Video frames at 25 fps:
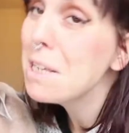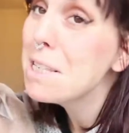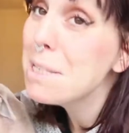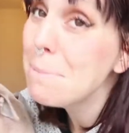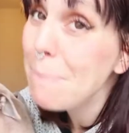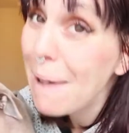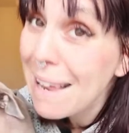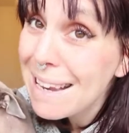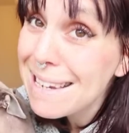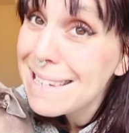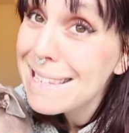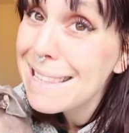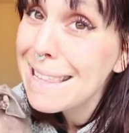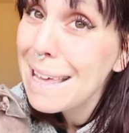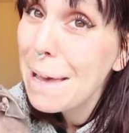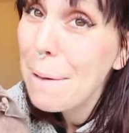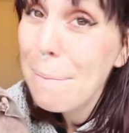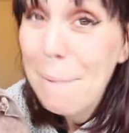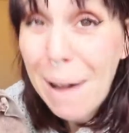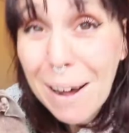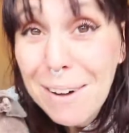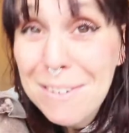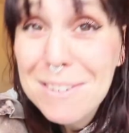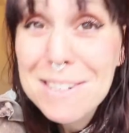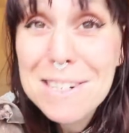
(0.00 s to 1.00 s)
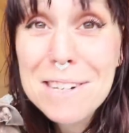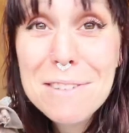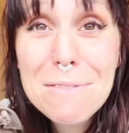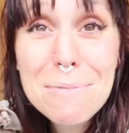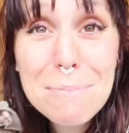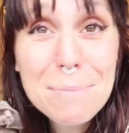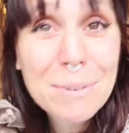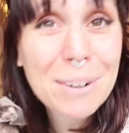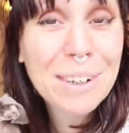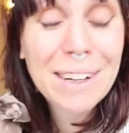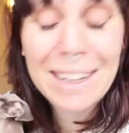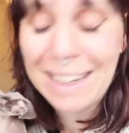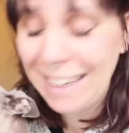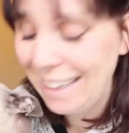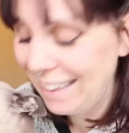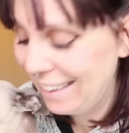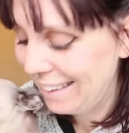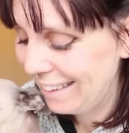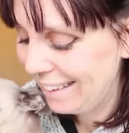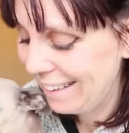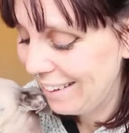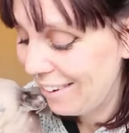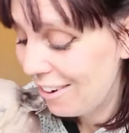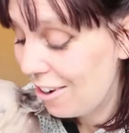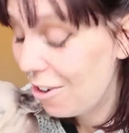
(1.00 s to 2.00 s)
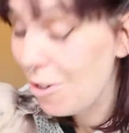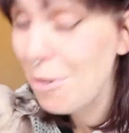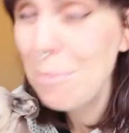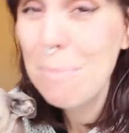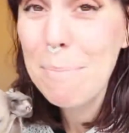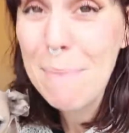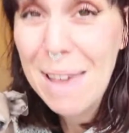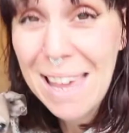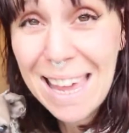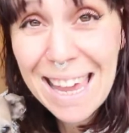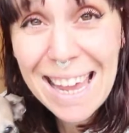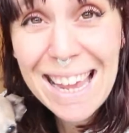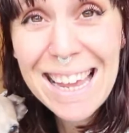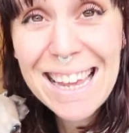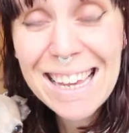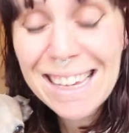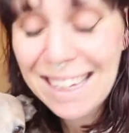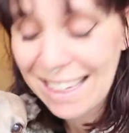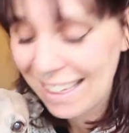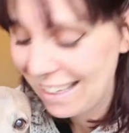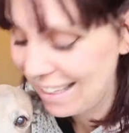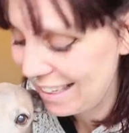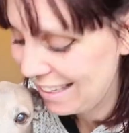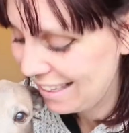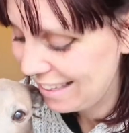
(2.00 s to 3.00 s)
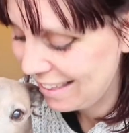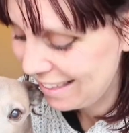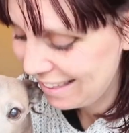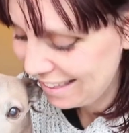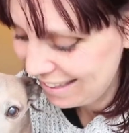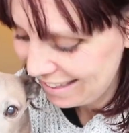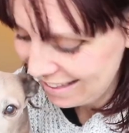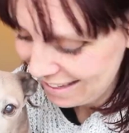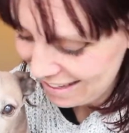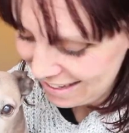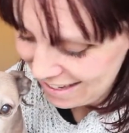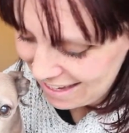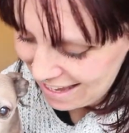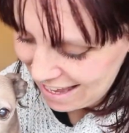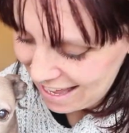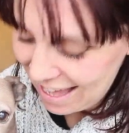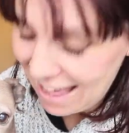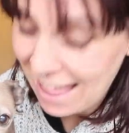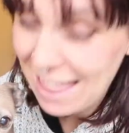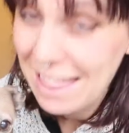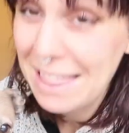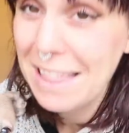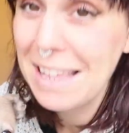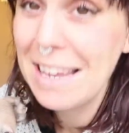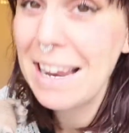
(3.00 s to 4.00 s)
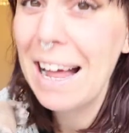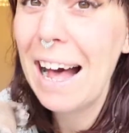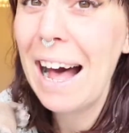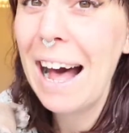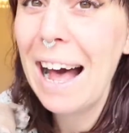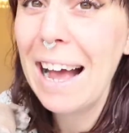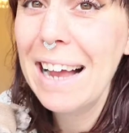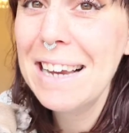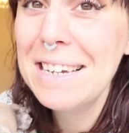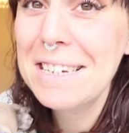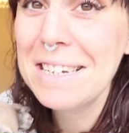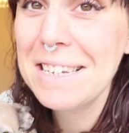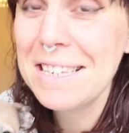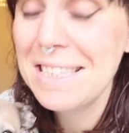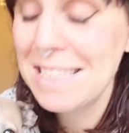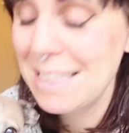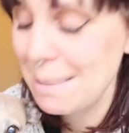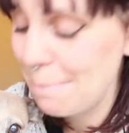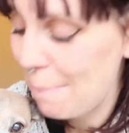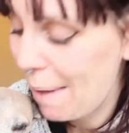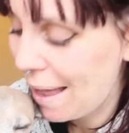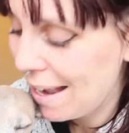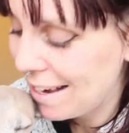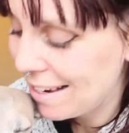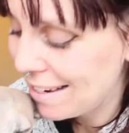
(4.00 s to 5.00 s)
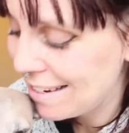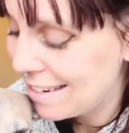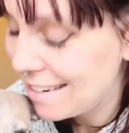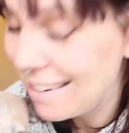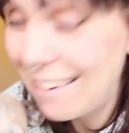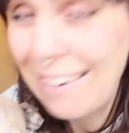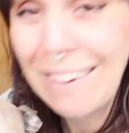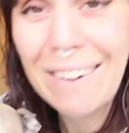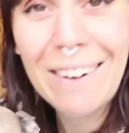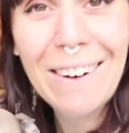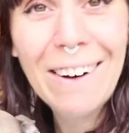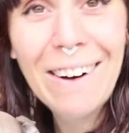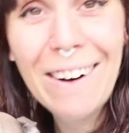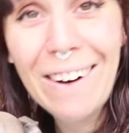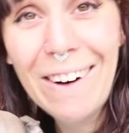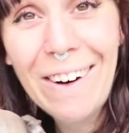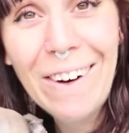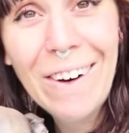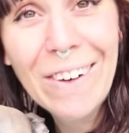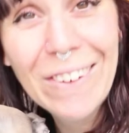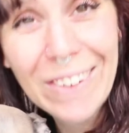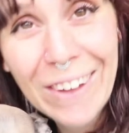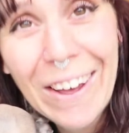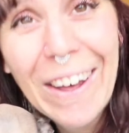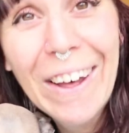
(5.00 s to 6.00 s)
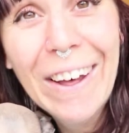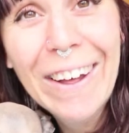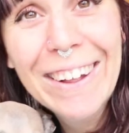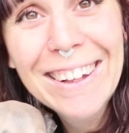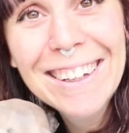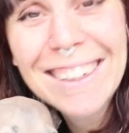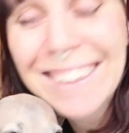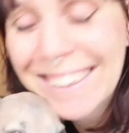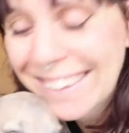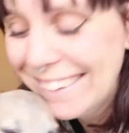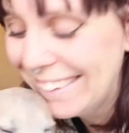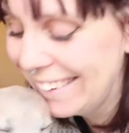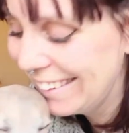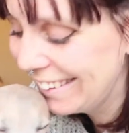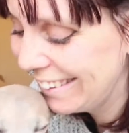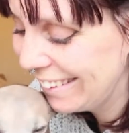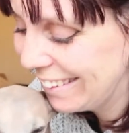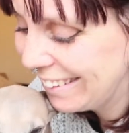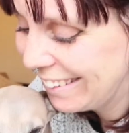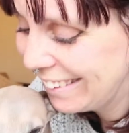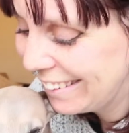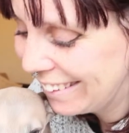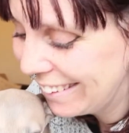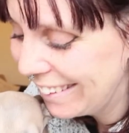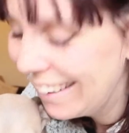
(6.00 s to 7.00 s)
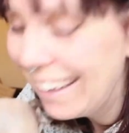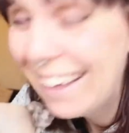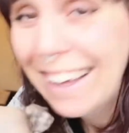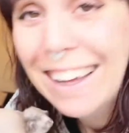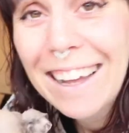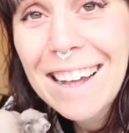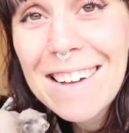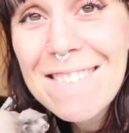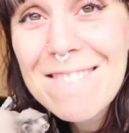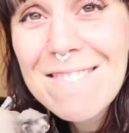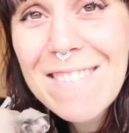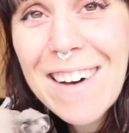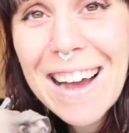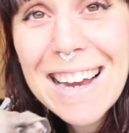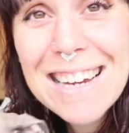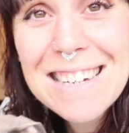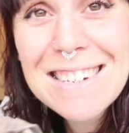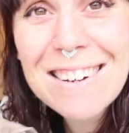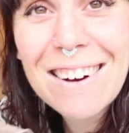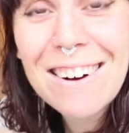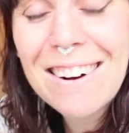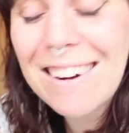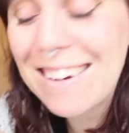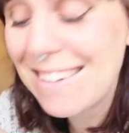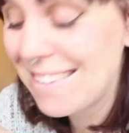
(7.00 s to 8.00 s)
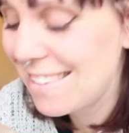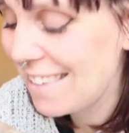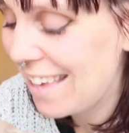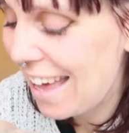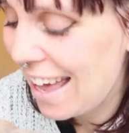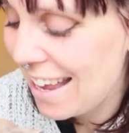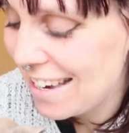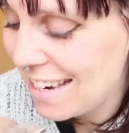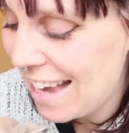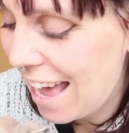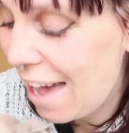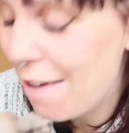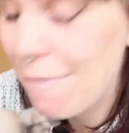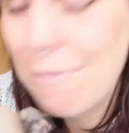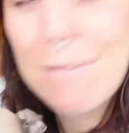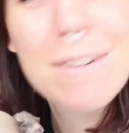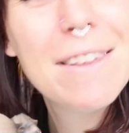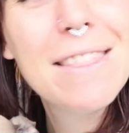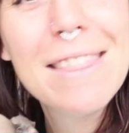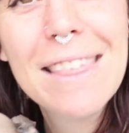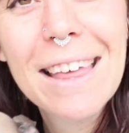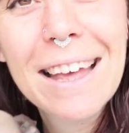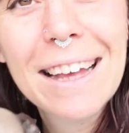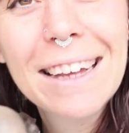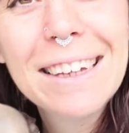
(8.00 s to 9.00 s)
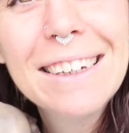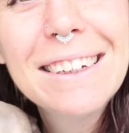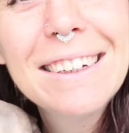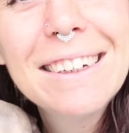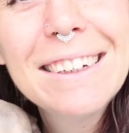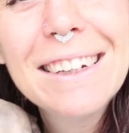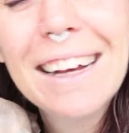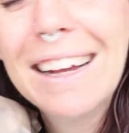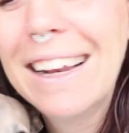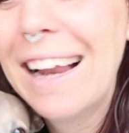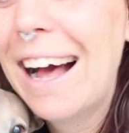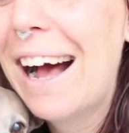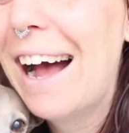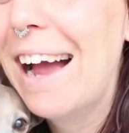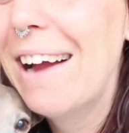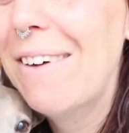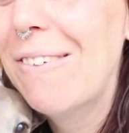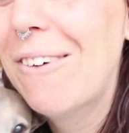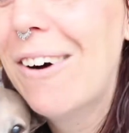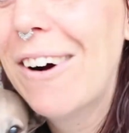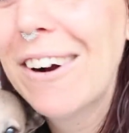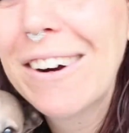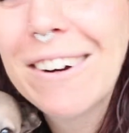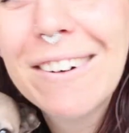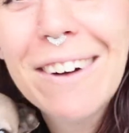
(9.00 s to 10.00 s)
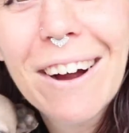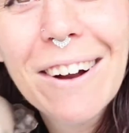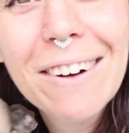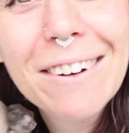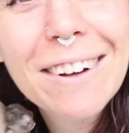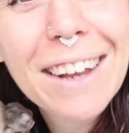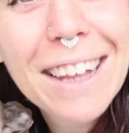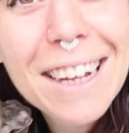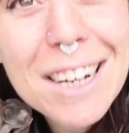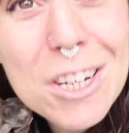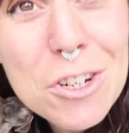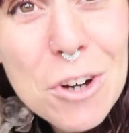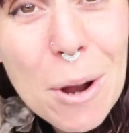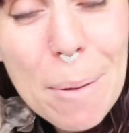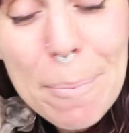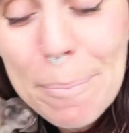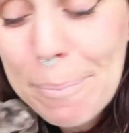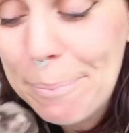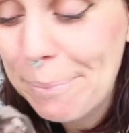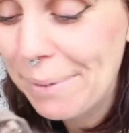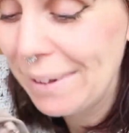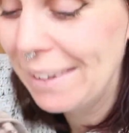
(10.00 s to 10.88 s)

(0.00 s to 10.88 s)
spend the amount of money on me that I just spent on her. My dogs get everything, and I walk around like a trump.